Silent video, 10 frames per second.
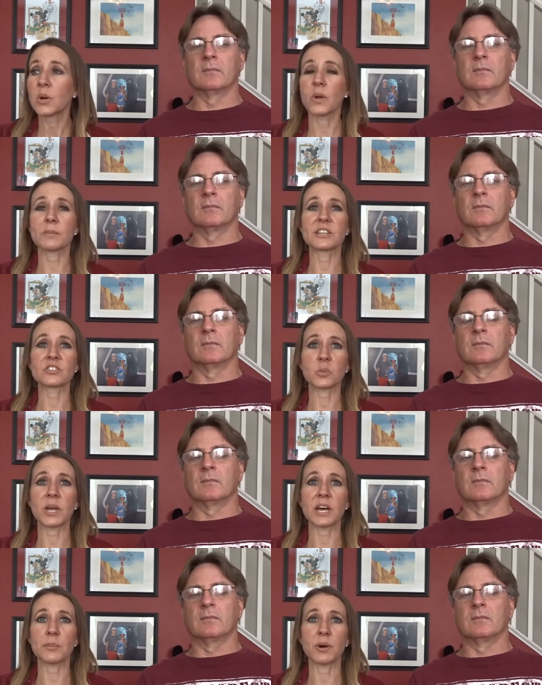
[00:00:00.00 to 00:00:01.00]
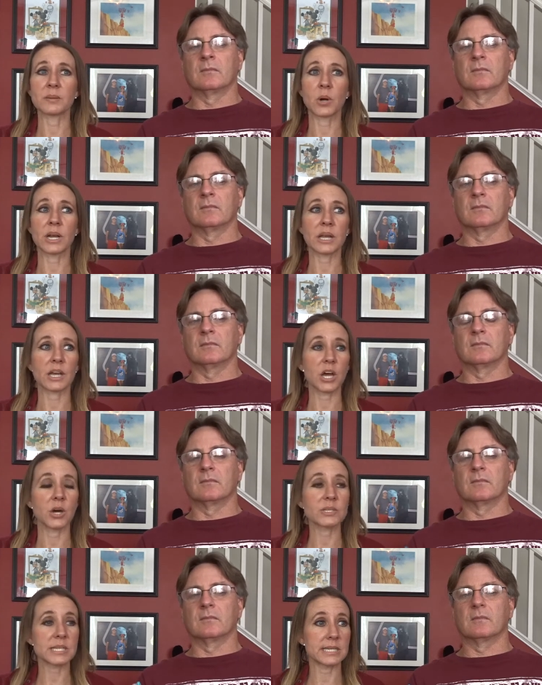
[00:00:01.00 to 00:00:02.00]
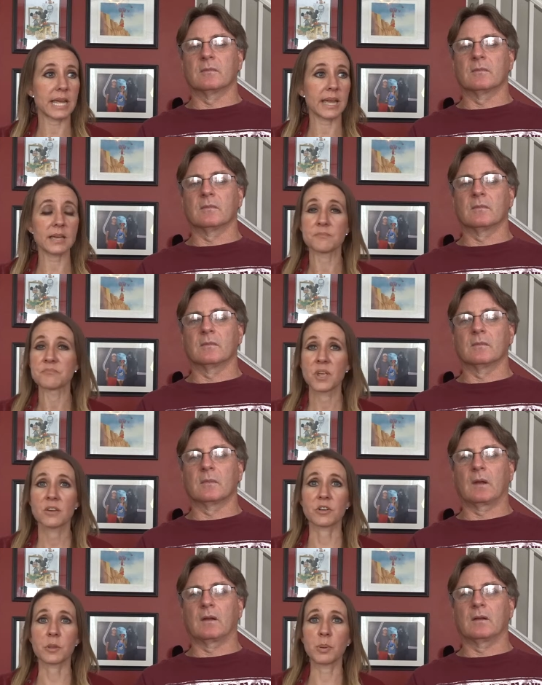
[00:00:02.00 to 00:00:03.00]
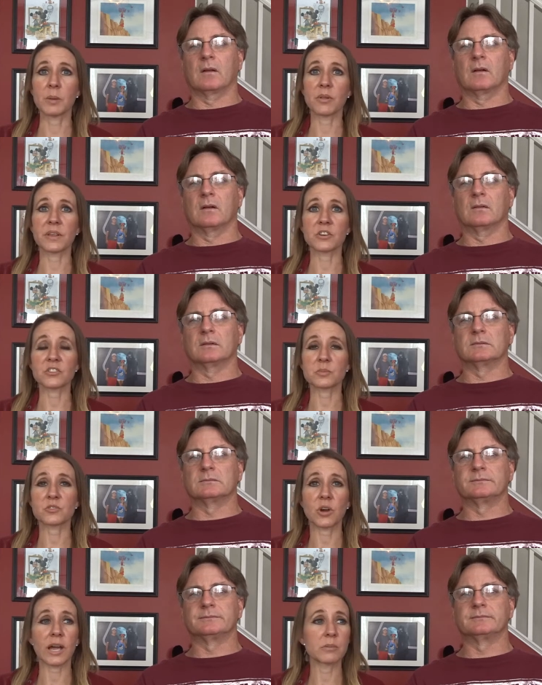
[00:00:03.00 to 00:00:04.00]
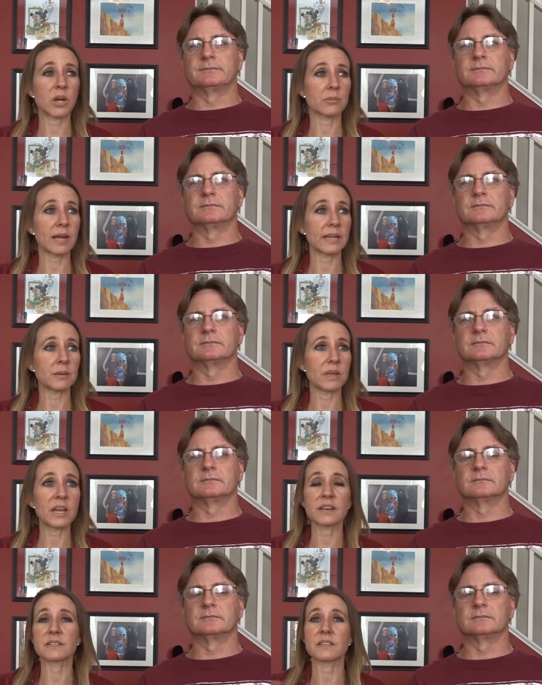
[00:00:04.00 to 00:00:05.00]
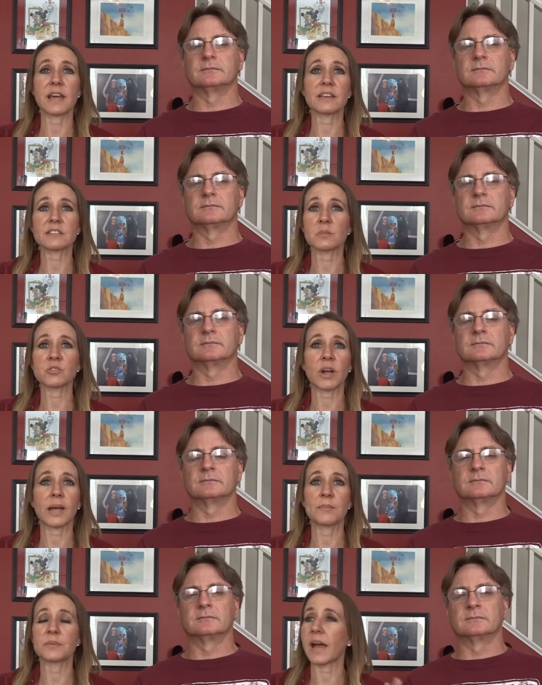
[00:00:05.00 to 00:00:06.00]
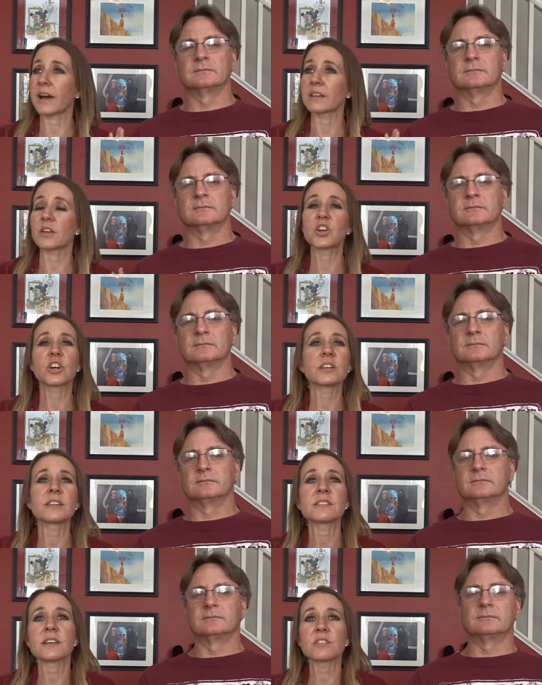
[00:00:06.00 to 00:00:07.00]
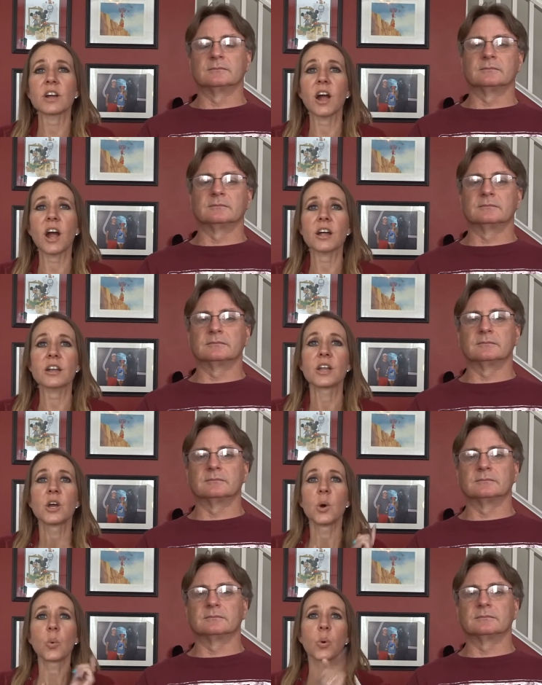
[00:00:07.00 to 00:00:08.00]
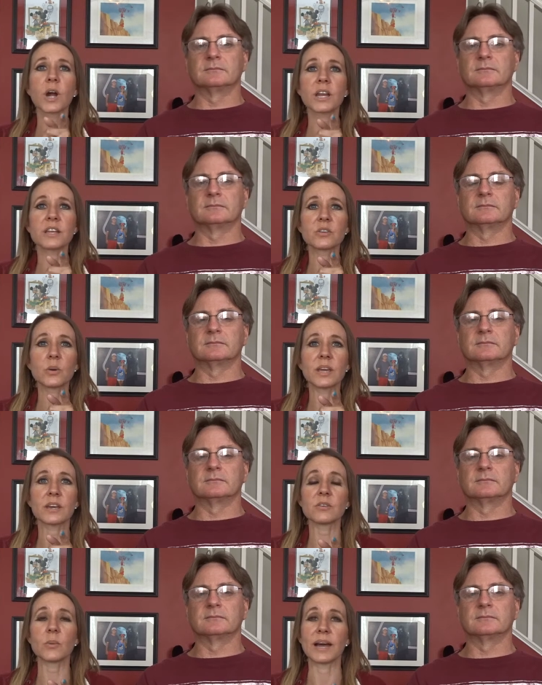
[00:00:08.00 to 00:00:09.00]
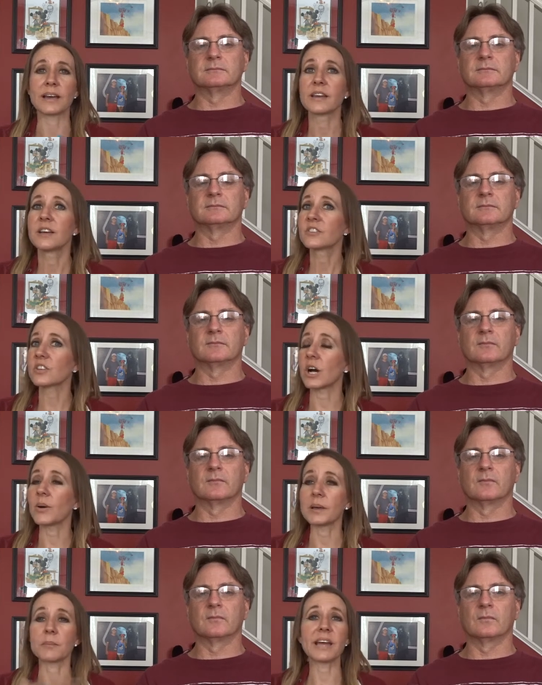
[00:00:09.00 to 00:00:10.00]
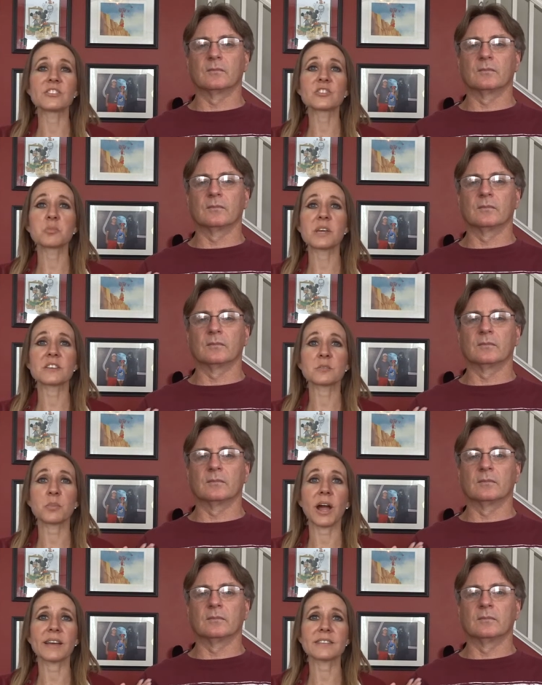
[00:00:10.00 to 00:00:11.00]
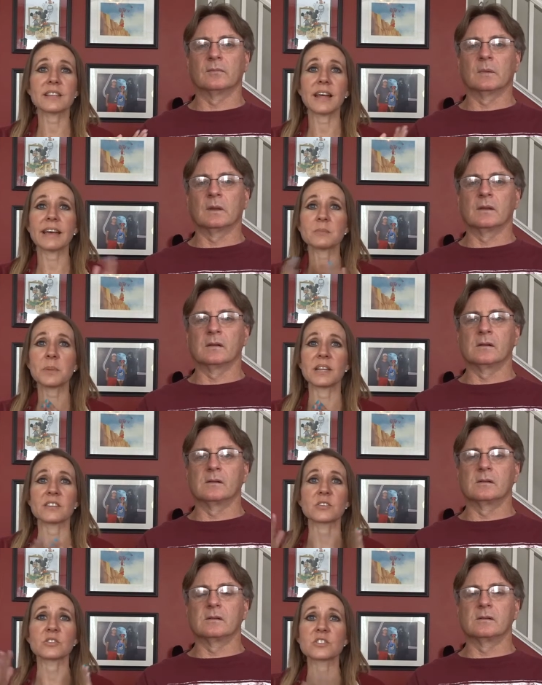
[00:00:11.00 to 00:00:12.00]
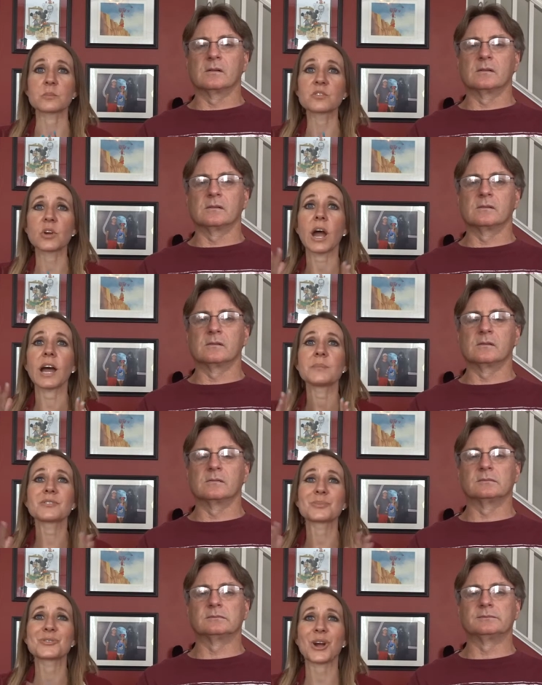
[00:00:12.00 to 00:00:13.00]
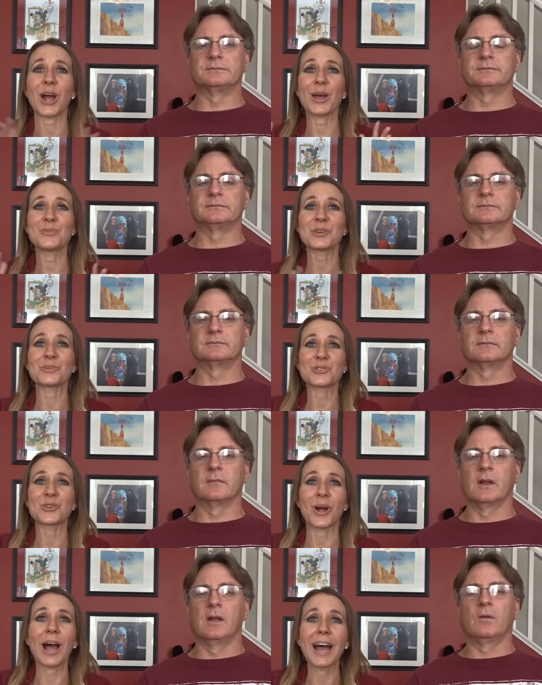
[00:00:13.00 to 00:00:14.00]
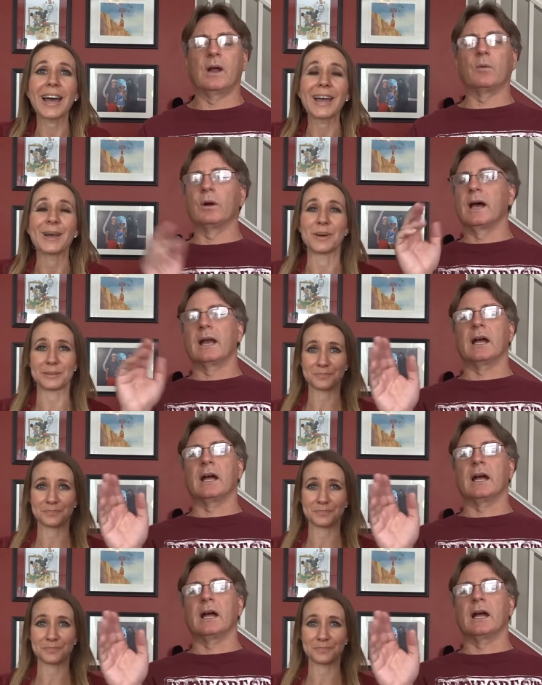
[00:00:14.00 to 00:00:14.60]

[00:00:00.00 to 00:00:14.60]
Speaker 1: We may just wake up one morning and go, today for the people that are subscribed already, because they subscribed out of the goodness of their heart, we're going to do a giveaway. So it might just be a surprise at the last minute. So subscribe, subscribe, subscribe. Right, we're not